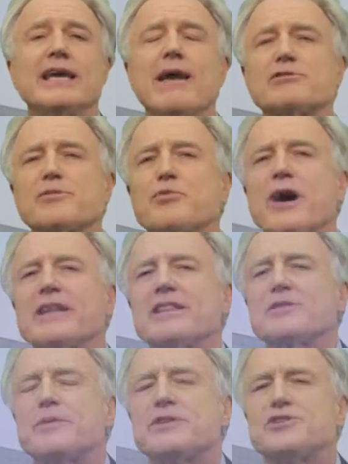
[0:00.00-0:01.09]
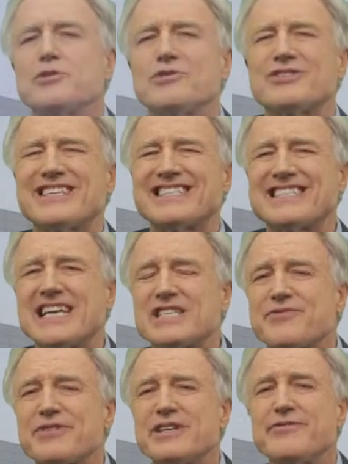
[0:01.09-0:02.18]
KM is a product that's been sold
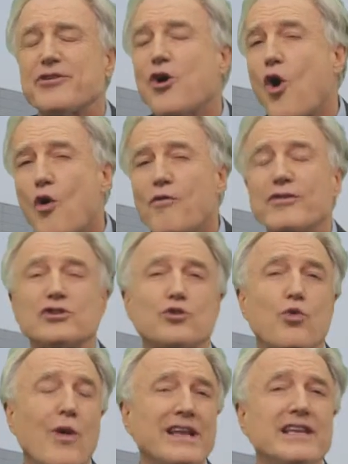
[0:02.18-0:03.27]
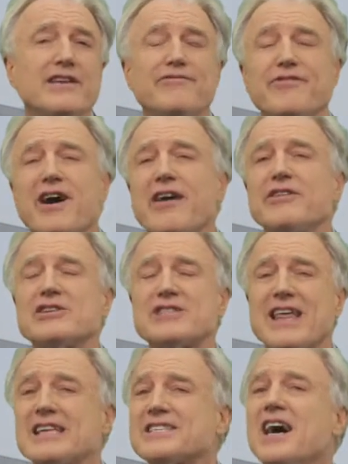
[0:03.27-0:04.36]
successfully for over 25 years,
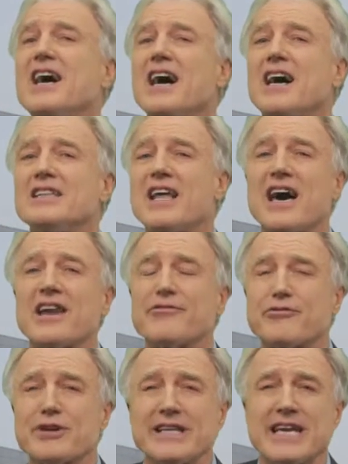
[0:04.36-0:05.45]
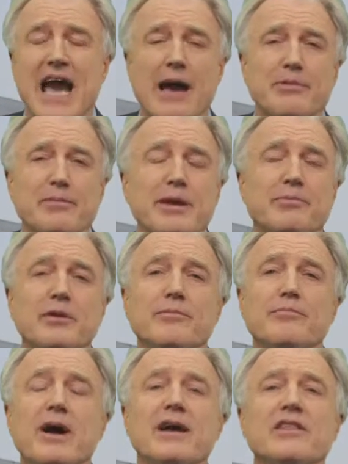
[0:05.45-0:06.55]
and that's a lot of really happy people
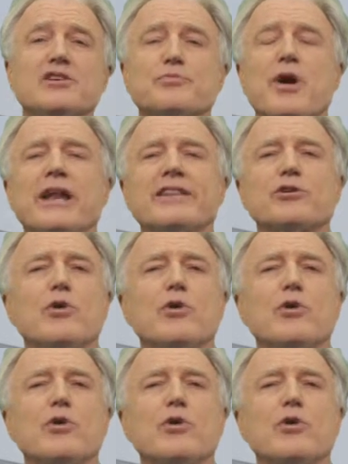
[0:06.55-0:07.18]
buying this product.